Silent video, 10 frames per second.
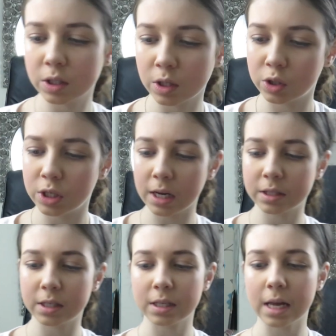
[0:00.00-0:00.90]
So she
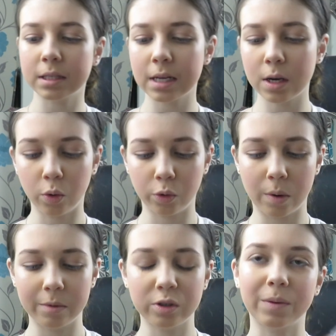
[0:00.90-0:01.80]
has this Estee Lauder
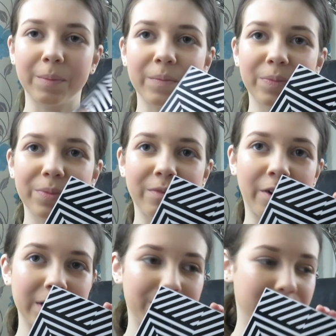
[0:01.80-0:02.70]
one, which I'm
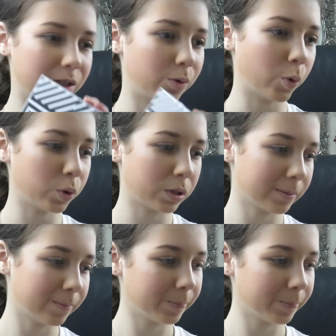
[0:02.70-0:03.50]
very tempted towards.